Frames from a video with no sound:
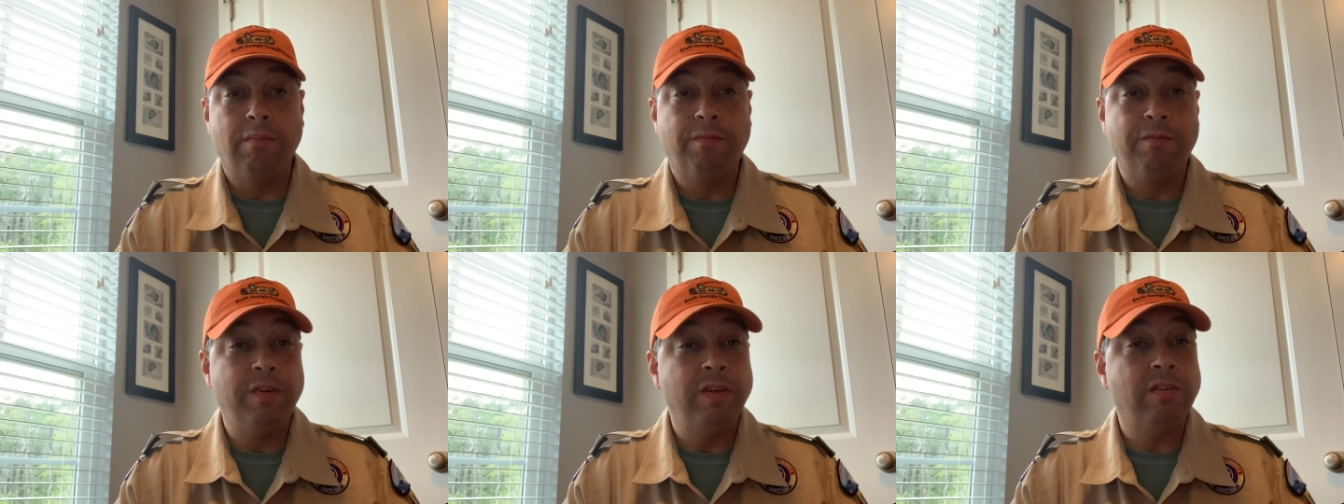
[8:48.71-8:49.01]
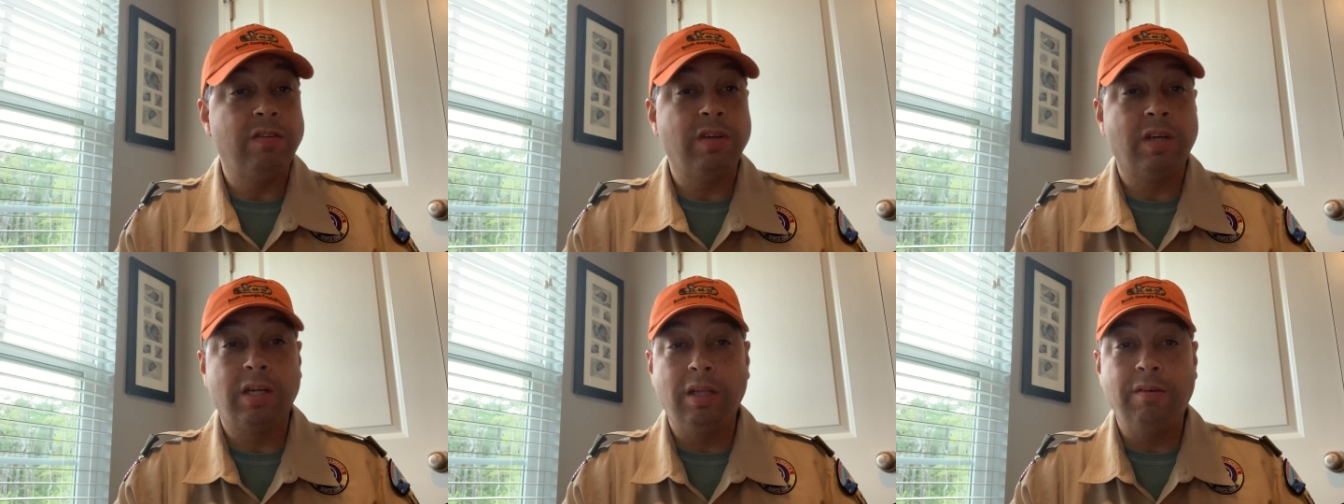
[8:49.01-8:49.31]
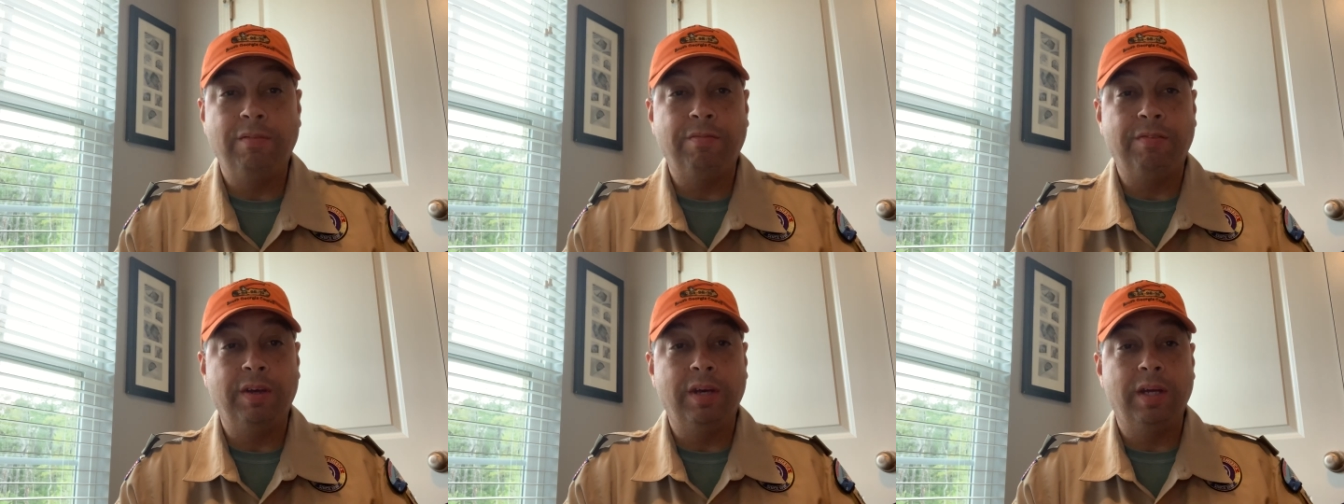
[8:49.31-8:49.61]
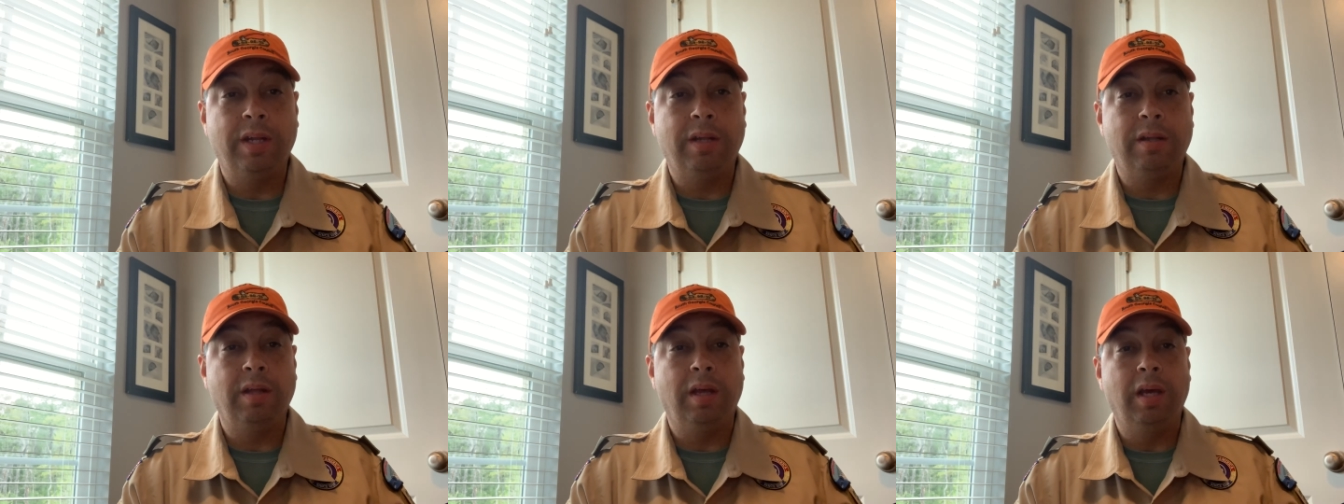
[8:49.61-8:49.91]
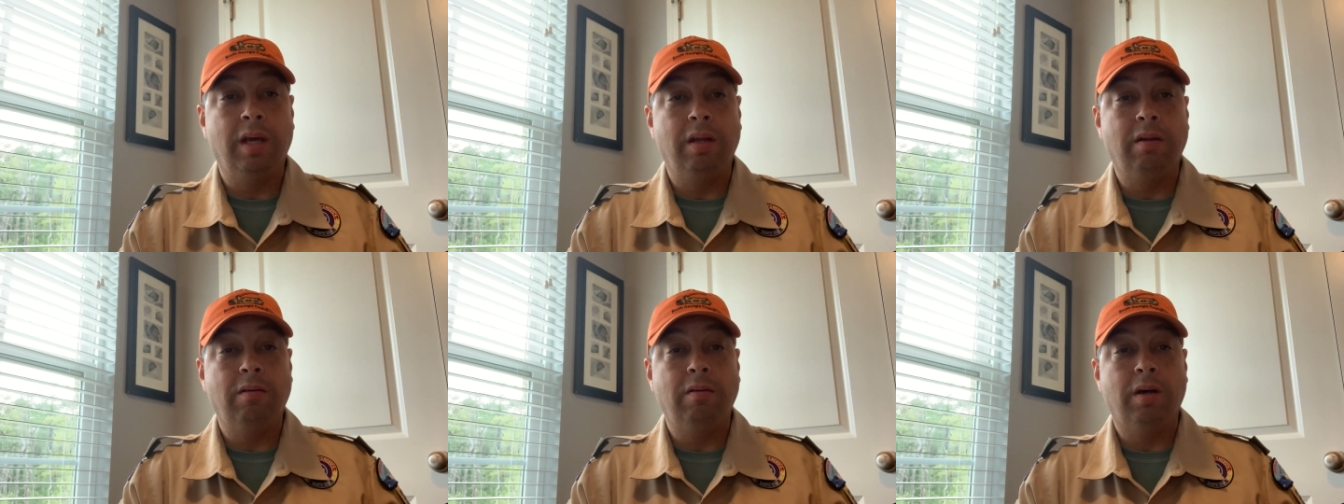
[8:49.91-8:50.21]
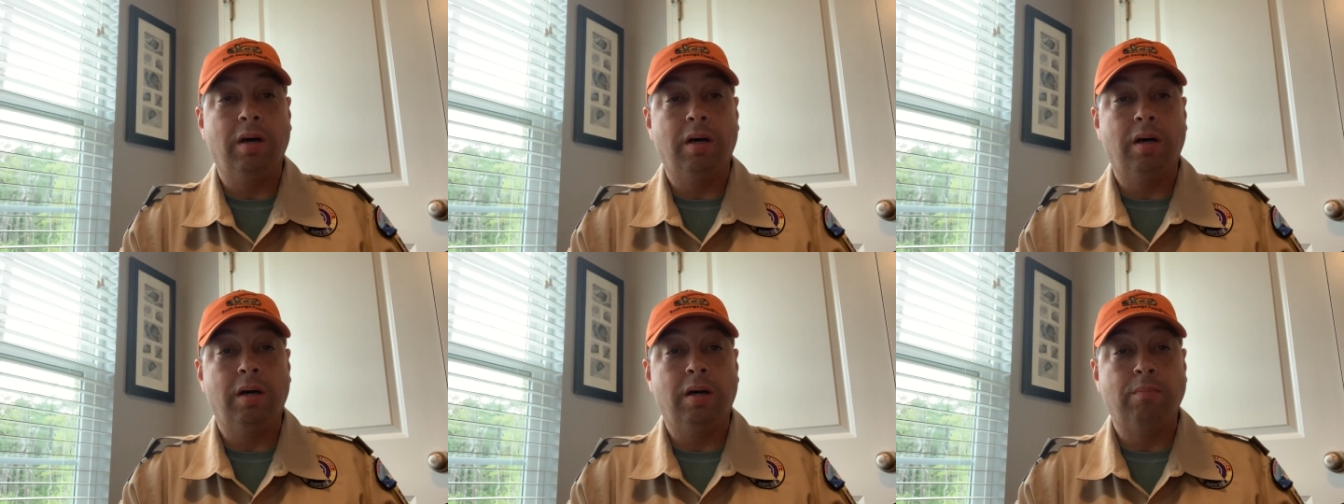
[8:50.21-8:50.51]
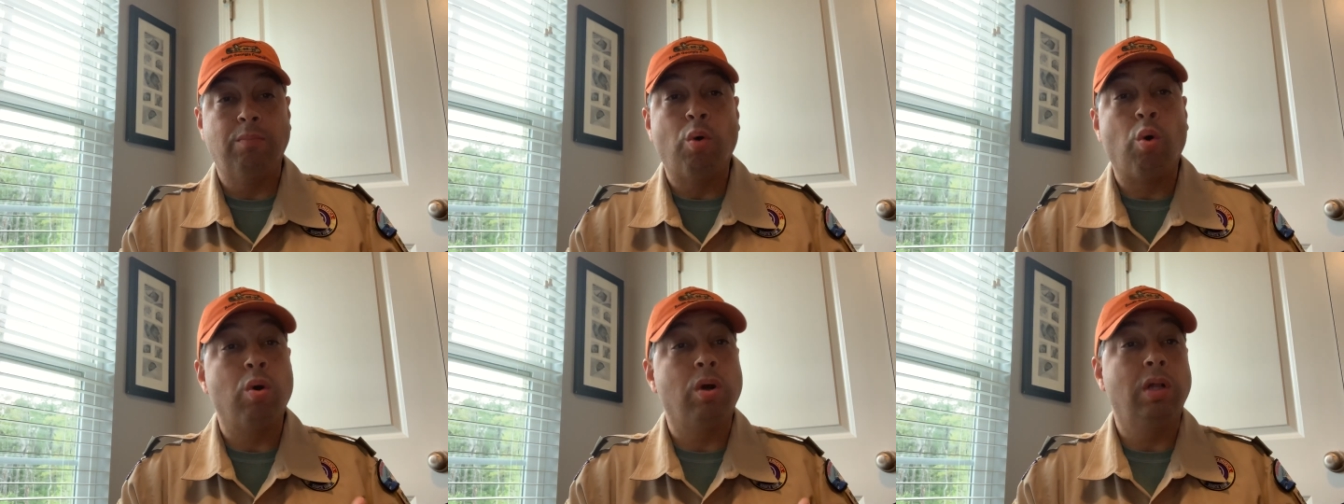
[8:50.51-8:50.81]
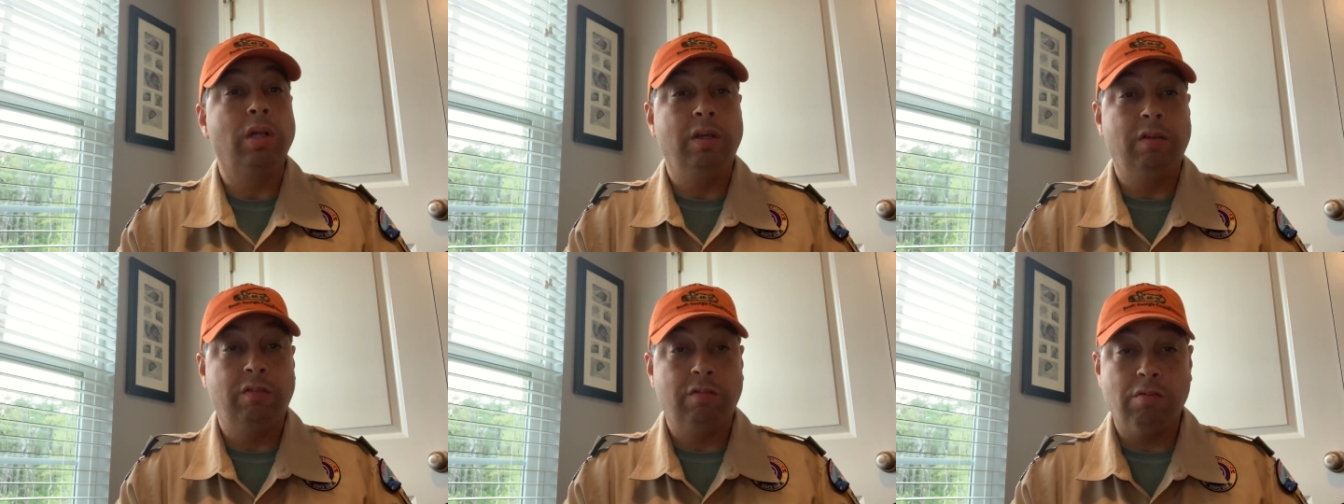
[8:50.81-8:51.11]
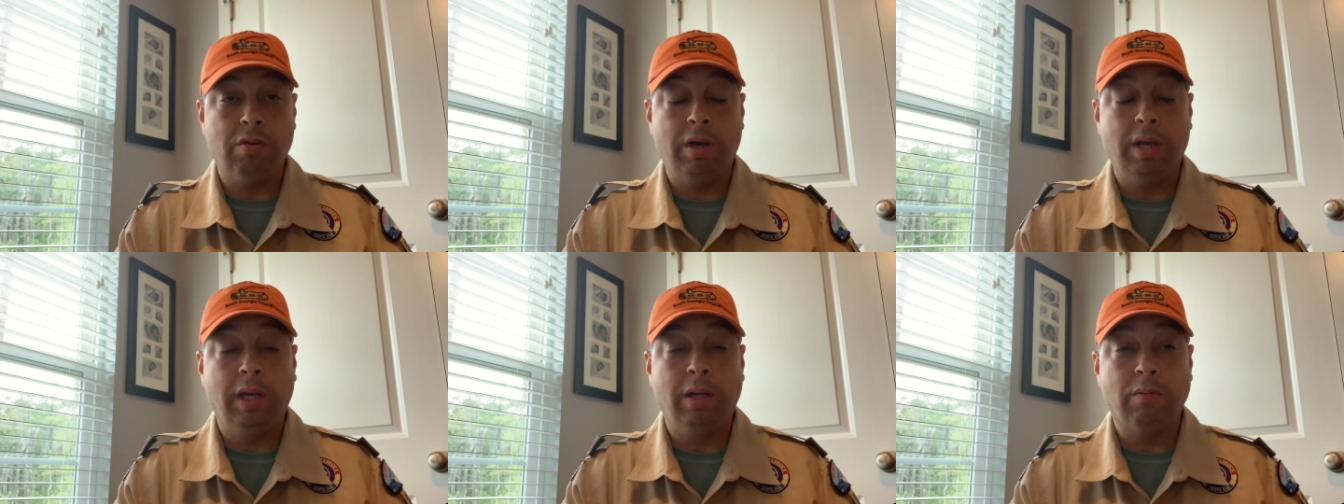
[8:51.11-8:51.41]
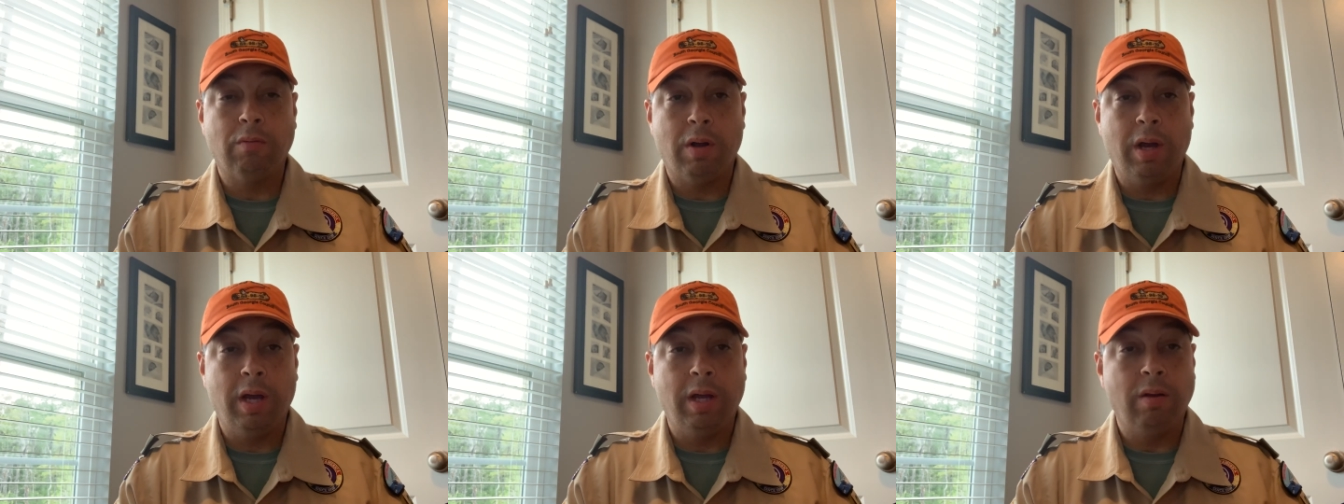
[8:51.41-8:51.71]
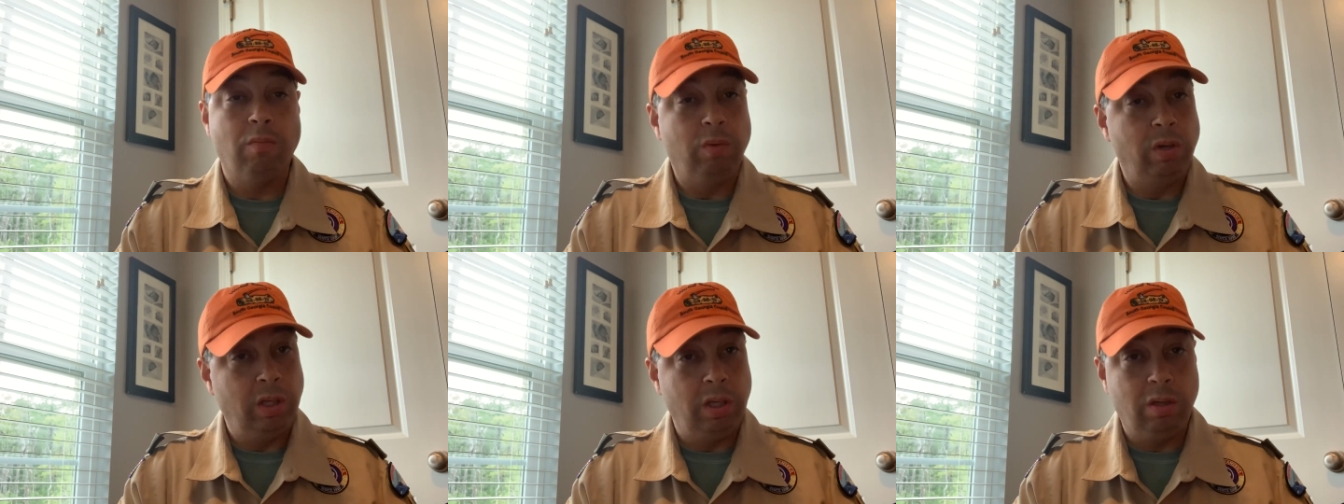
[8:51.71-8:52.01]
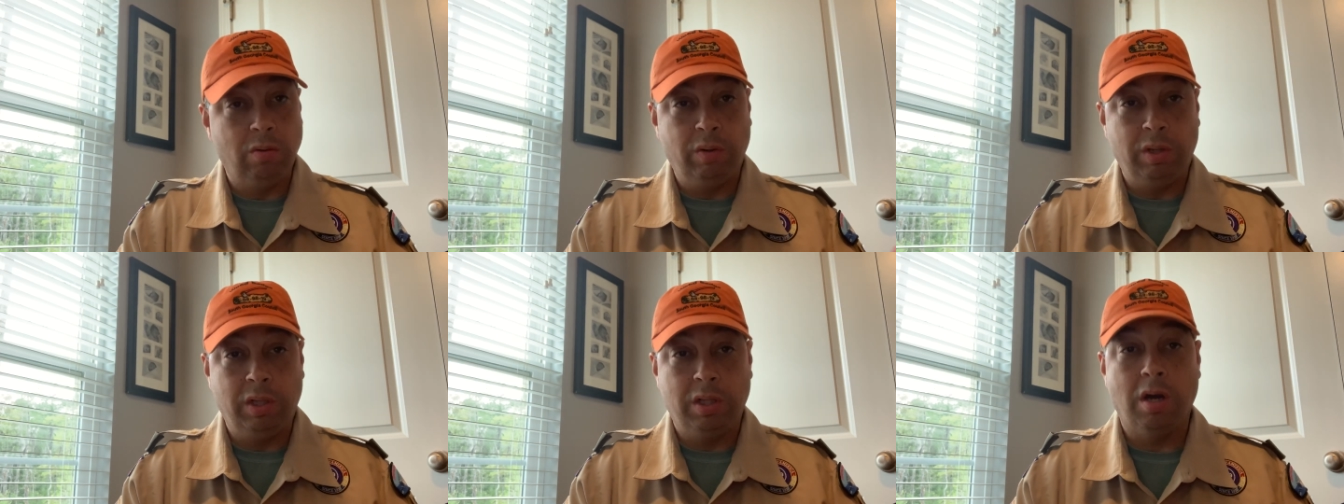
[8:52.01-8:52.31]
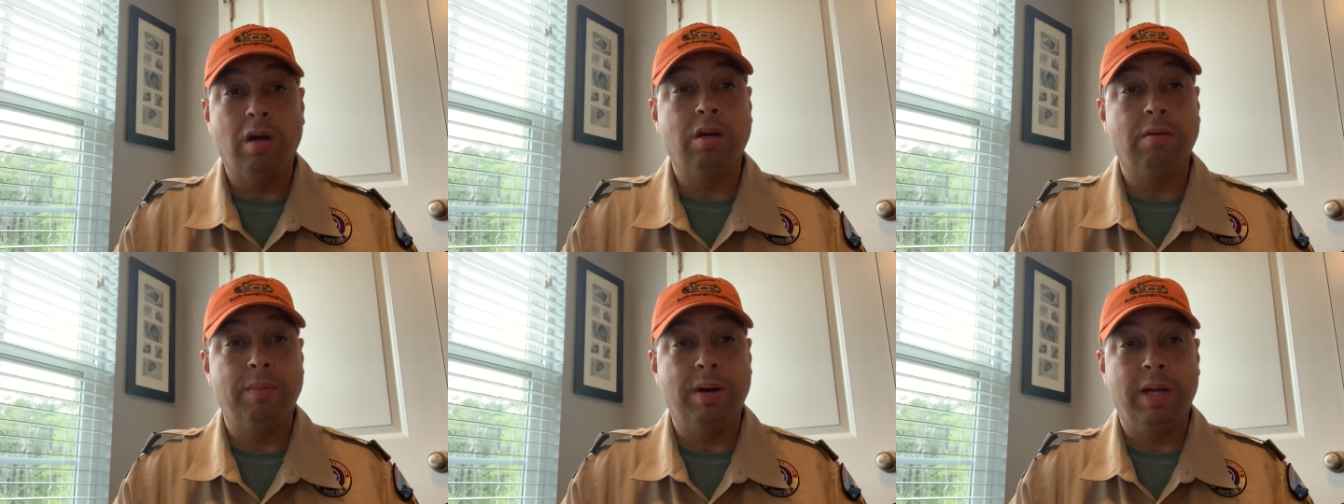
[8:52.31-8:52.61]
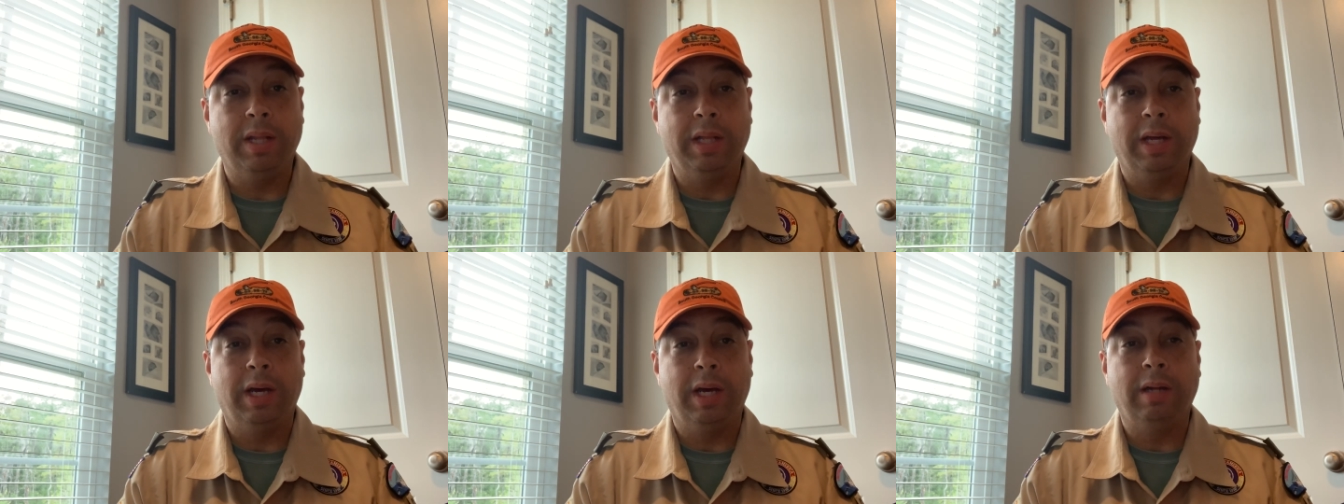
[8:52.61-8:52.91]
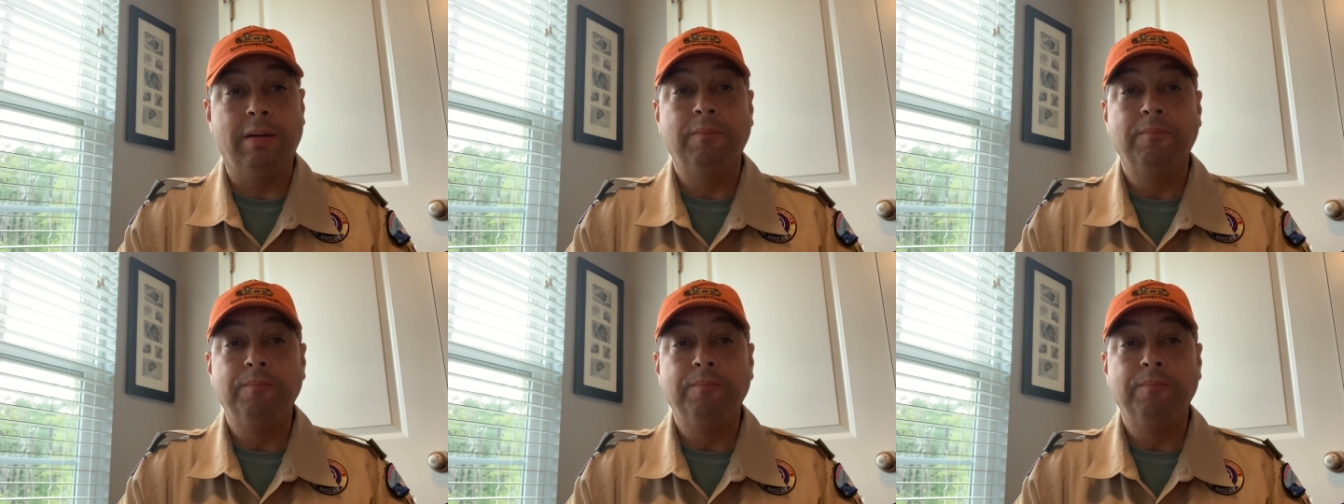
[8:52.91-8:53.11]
physically fit and morally straight, right? We talk about that